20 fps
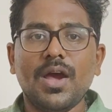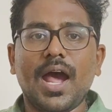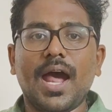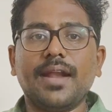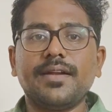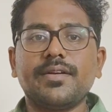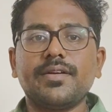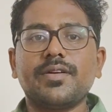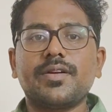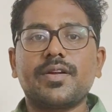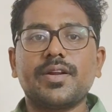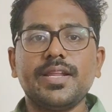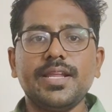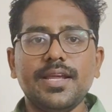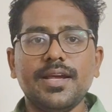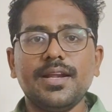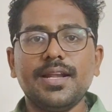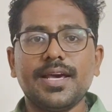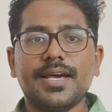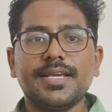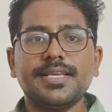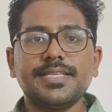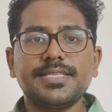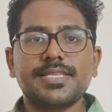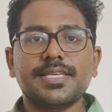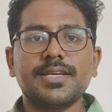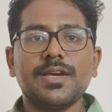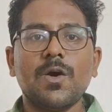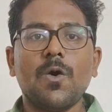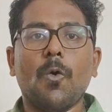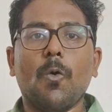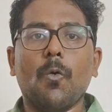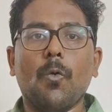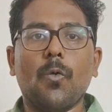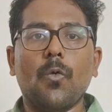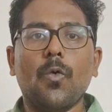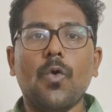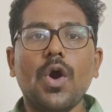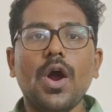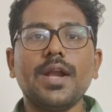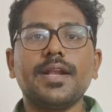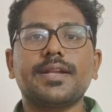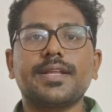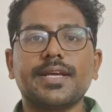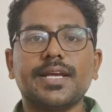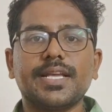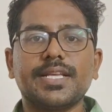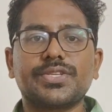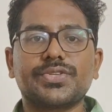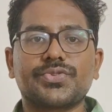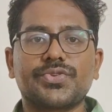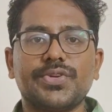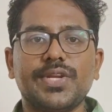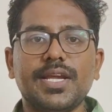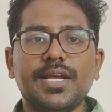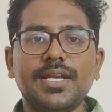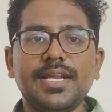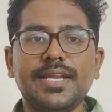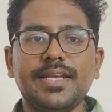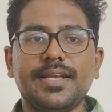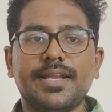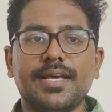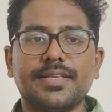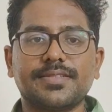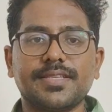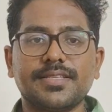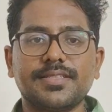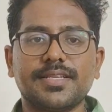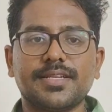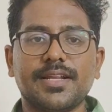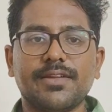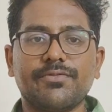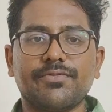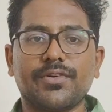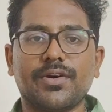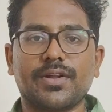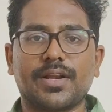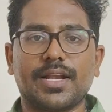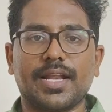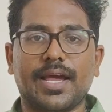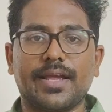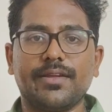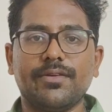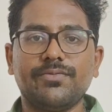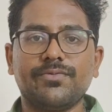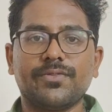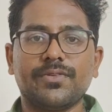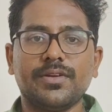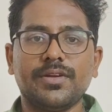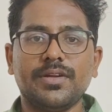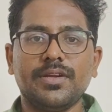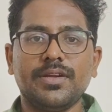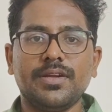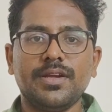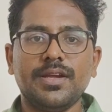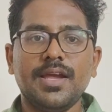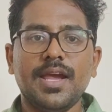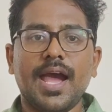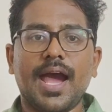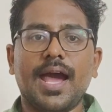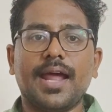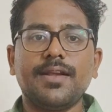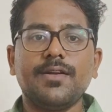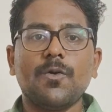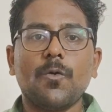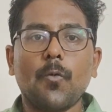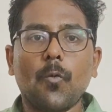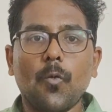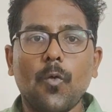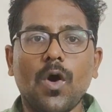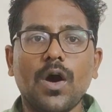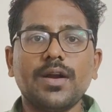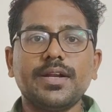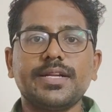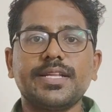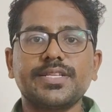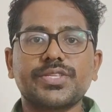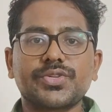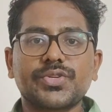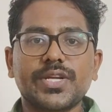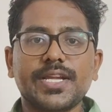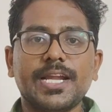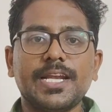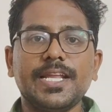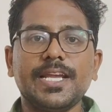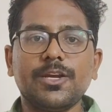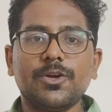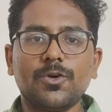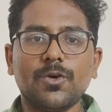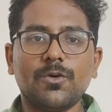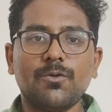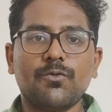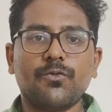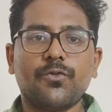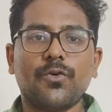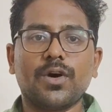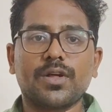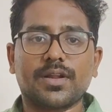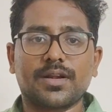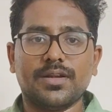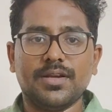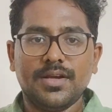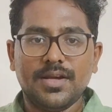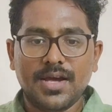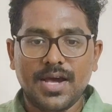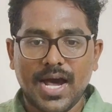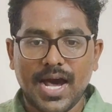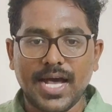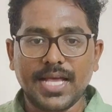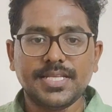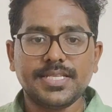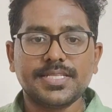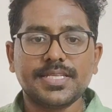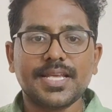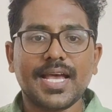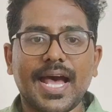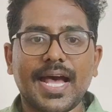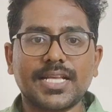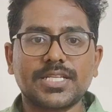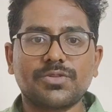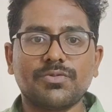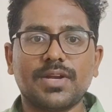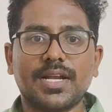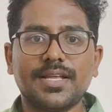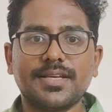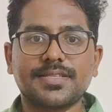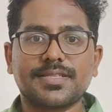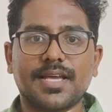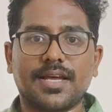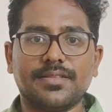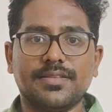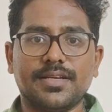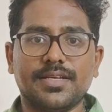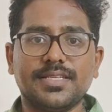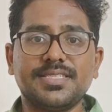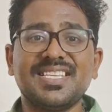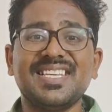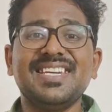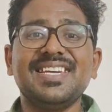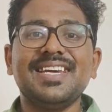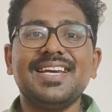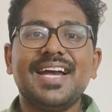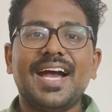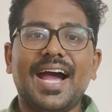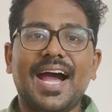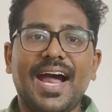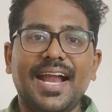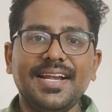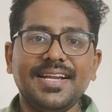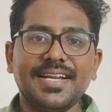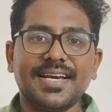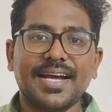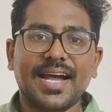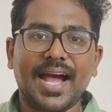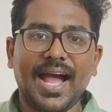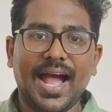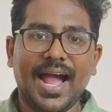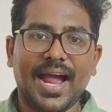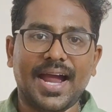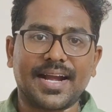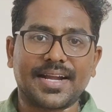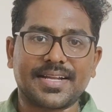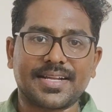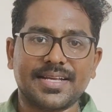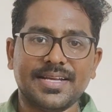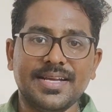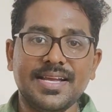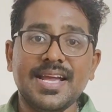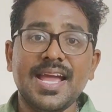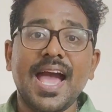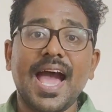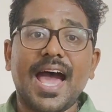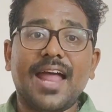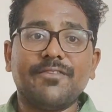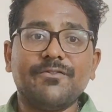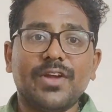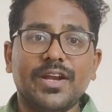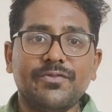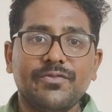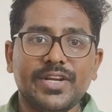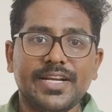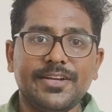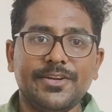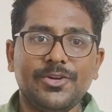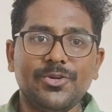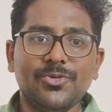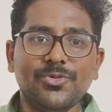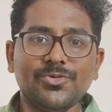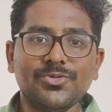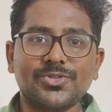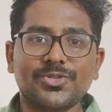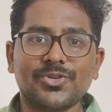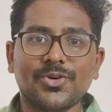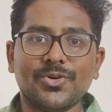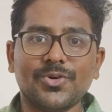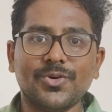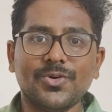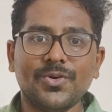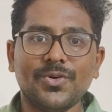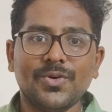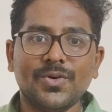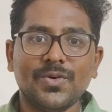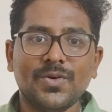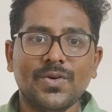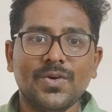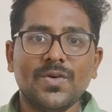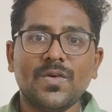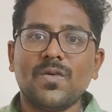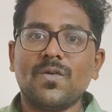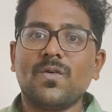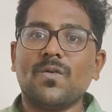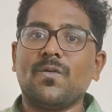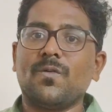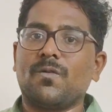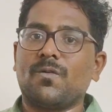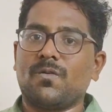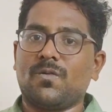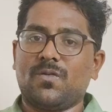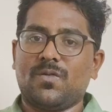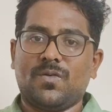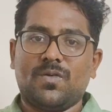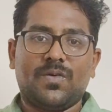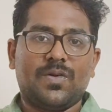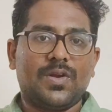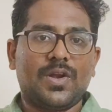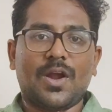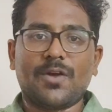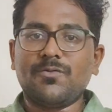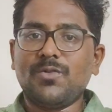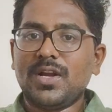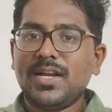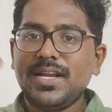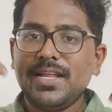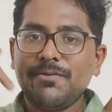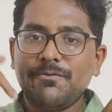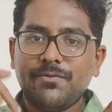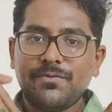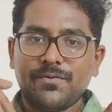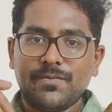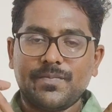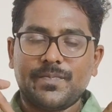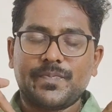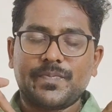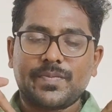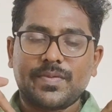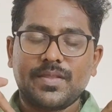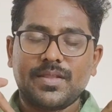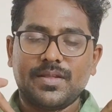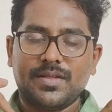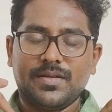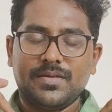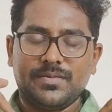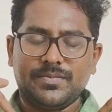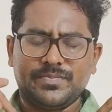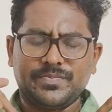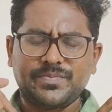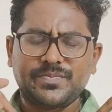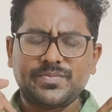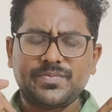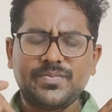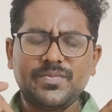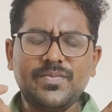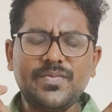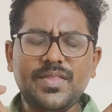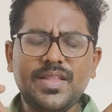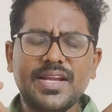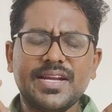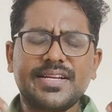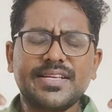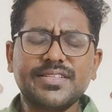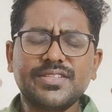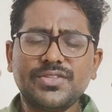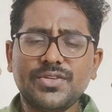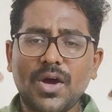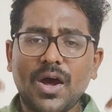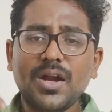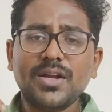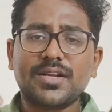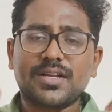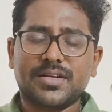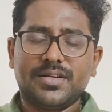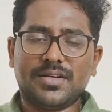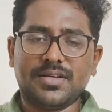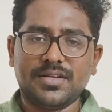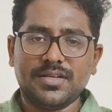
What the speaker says: and realize what is really necessary for life and what is really good for us as well as others, and act. And when we do so, not only it is not